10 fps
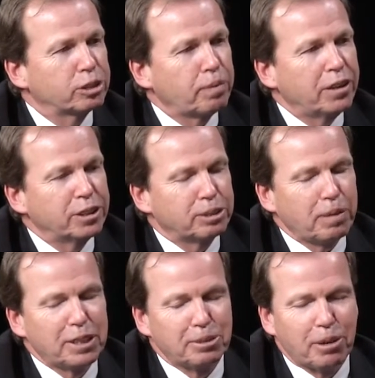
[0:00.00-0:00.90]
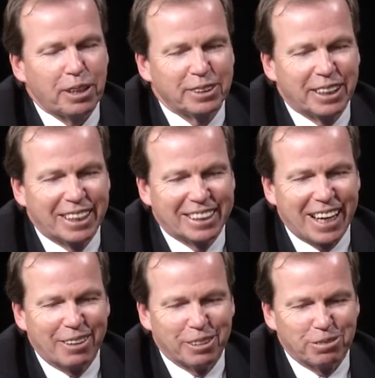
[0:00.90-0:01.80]
space well
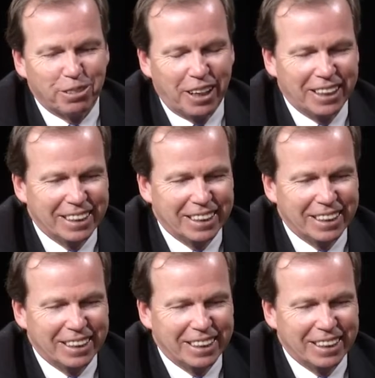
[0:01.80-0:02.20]
accounted for.